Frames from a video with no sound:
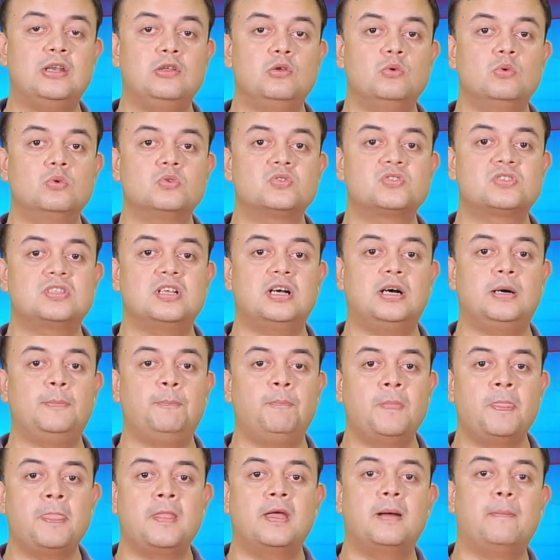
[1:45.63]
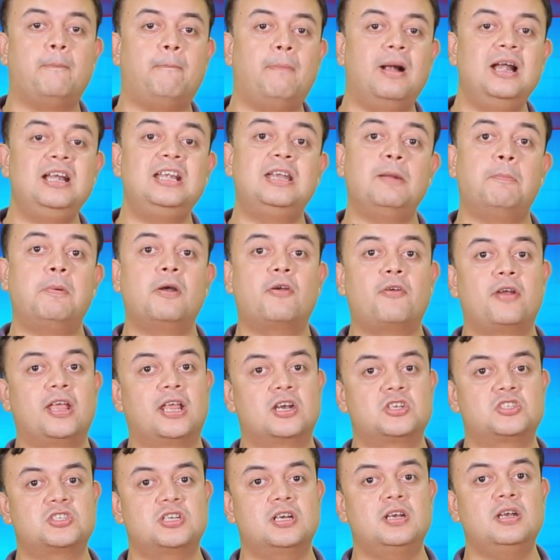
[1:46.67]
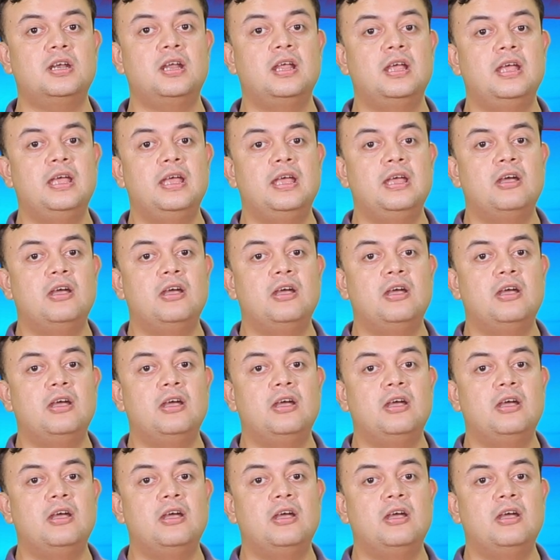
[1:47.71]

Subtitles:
use multiple regression,